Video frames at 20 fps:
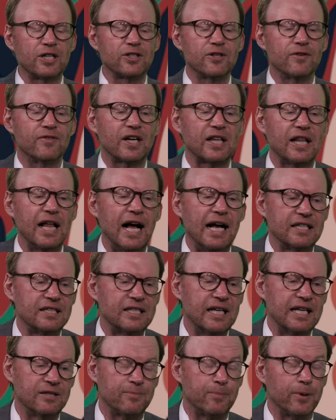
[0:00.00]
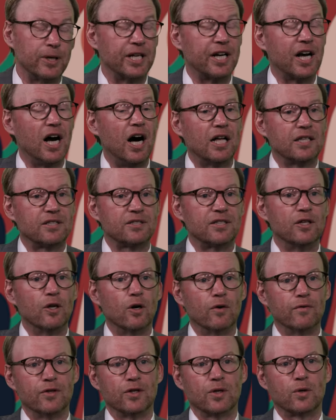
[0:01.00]
structure of the class stays pretty
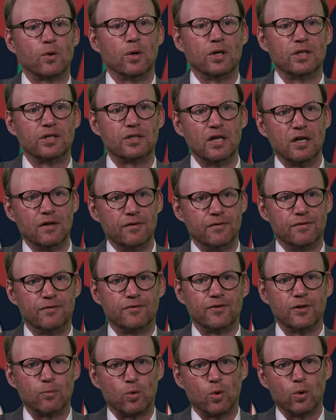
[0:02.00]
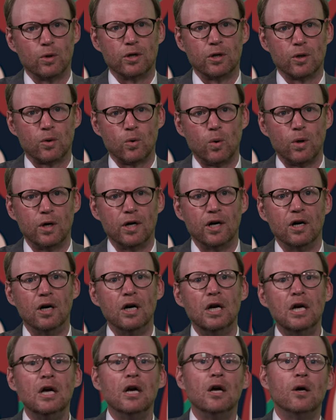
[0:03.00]
constant over the course of from quarter to
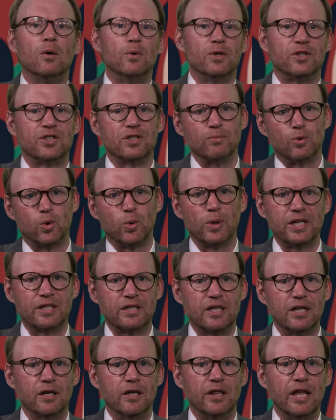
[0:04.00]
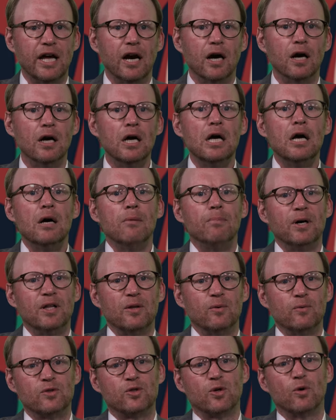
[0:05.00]
quarter with some tweaks here and there.
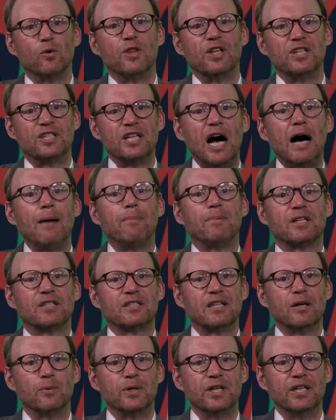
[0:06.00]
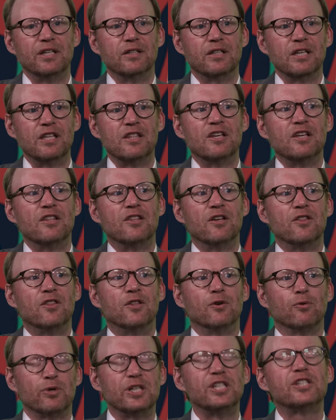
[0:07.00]
But sort of the topics that
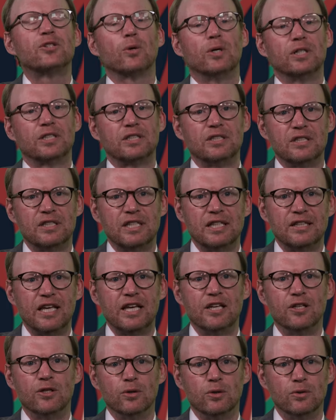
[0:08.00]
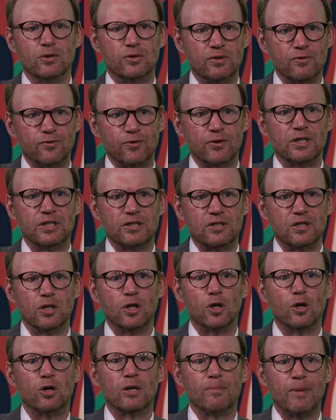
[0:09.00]
the resources that they use
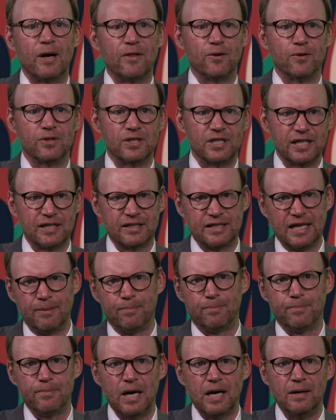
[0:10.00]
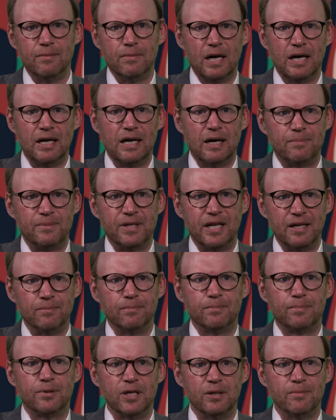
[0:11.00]
to learn about those things, I
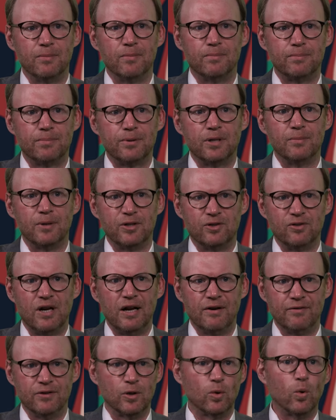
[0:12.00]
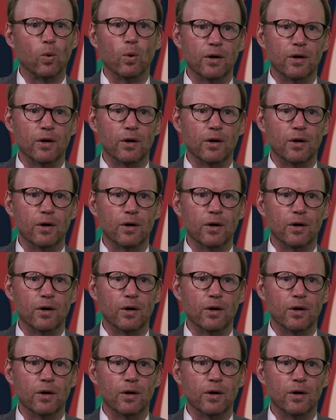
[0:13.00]
update pretty much every